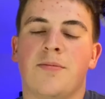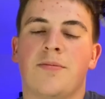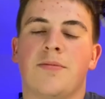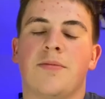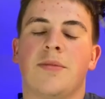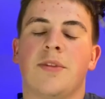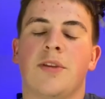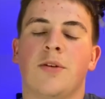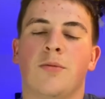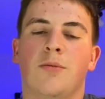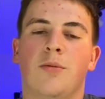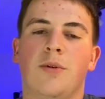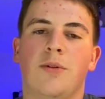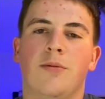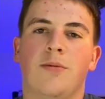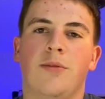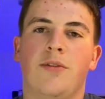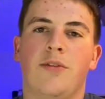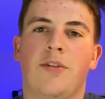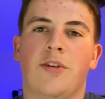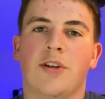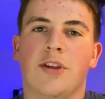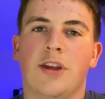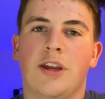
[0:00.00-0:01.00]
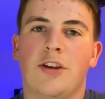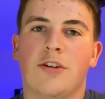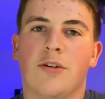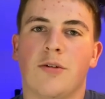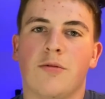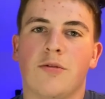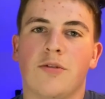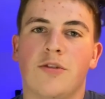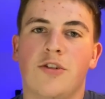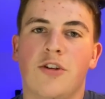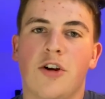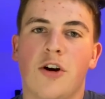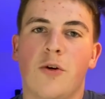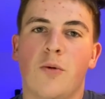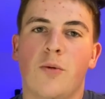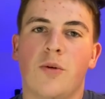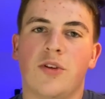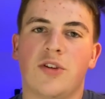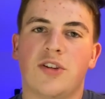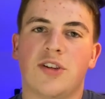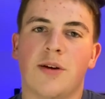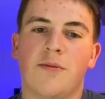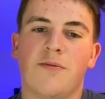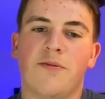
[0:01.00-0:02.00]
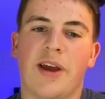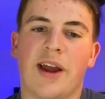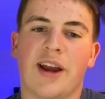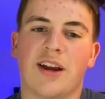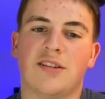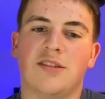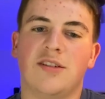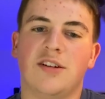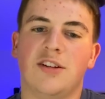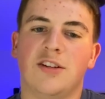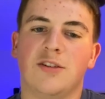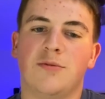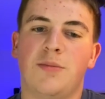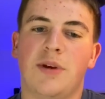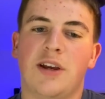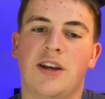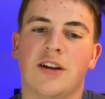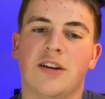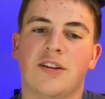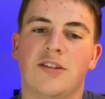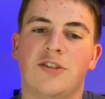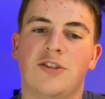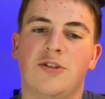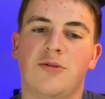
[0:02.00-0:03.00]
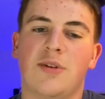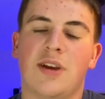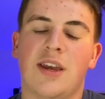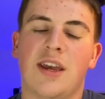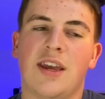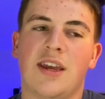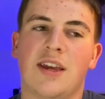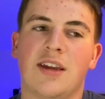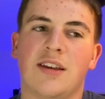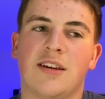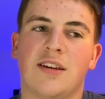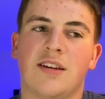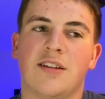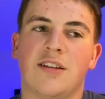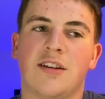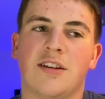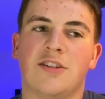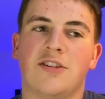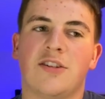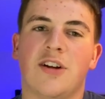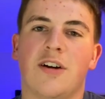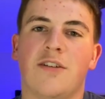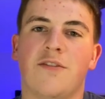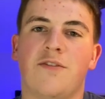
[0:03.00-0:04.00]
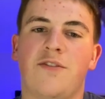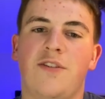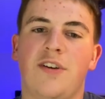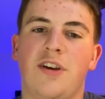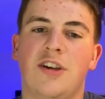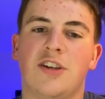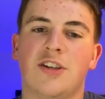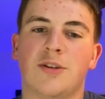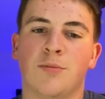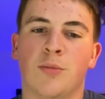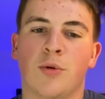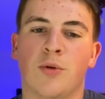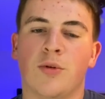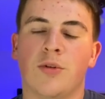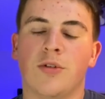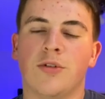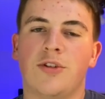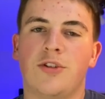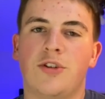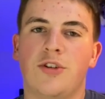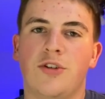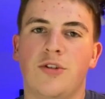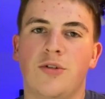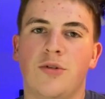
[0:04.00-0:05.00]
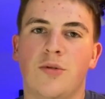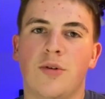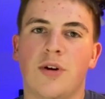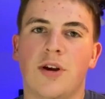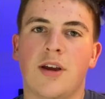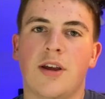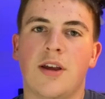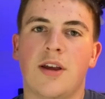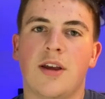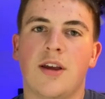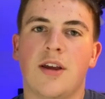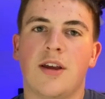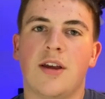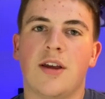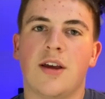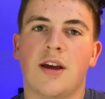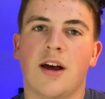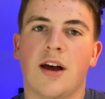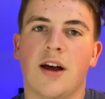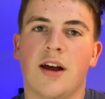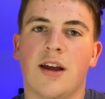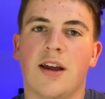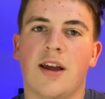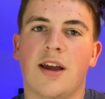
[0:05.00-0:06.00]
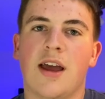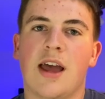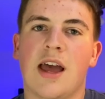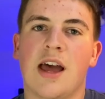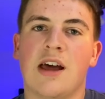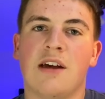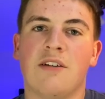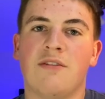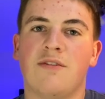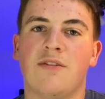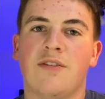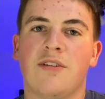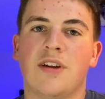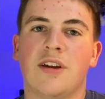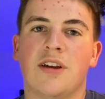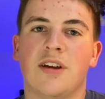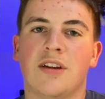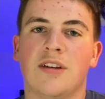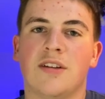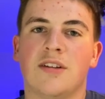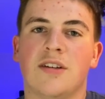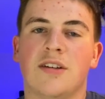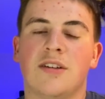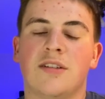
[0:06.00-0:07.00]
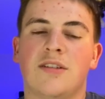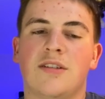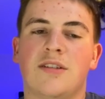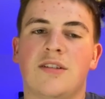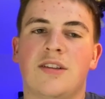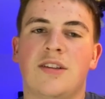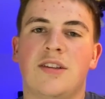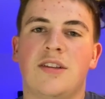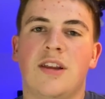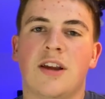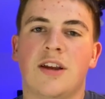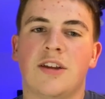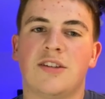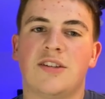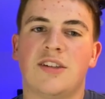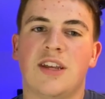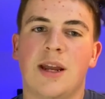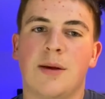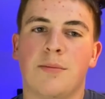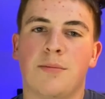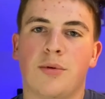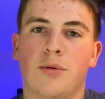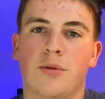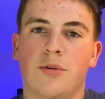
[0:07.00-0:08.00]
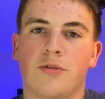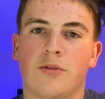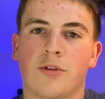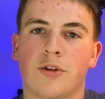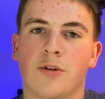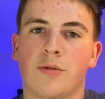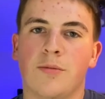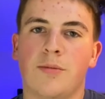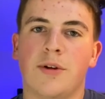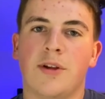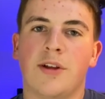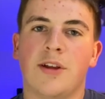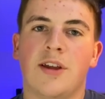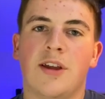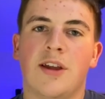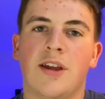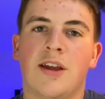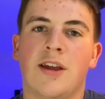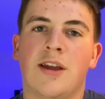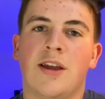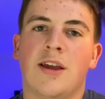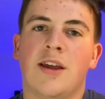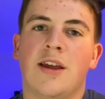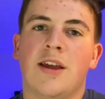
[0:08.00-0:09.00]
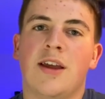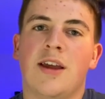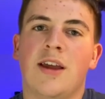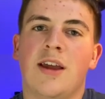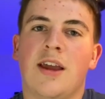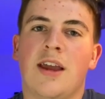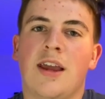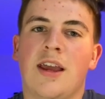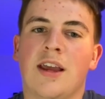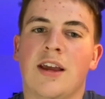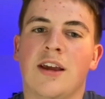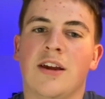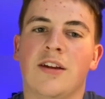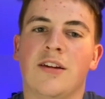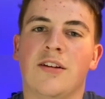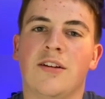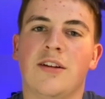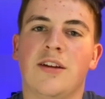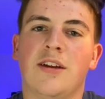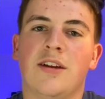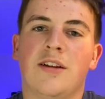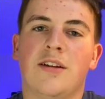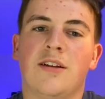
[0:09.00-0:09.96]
We really don't know with some vaccines because it's not feasible to have a sample group and